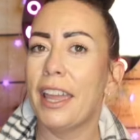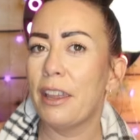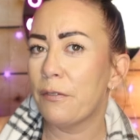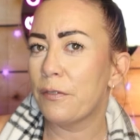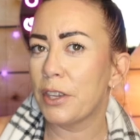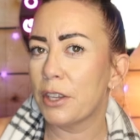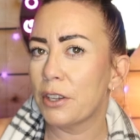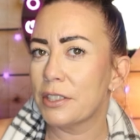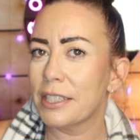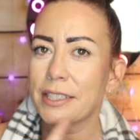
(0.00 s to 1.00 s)
If
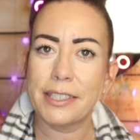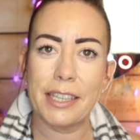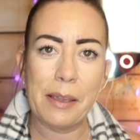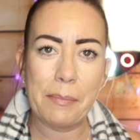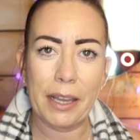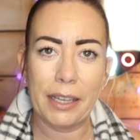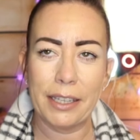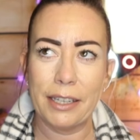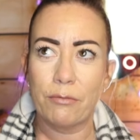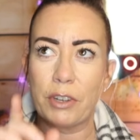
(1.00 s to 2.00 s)
you didn't see
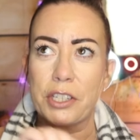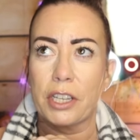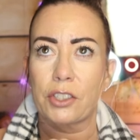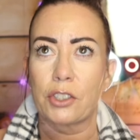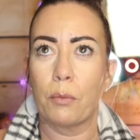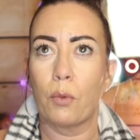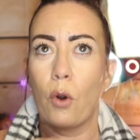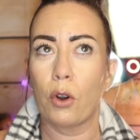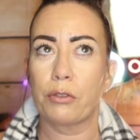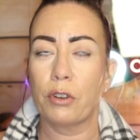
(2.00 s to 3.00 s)
my Reject Shop
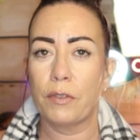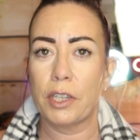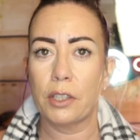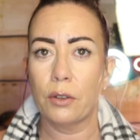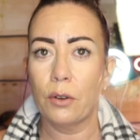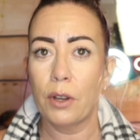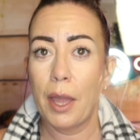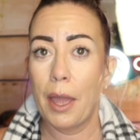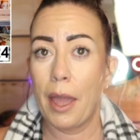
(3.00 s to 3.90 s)
walkthrough video,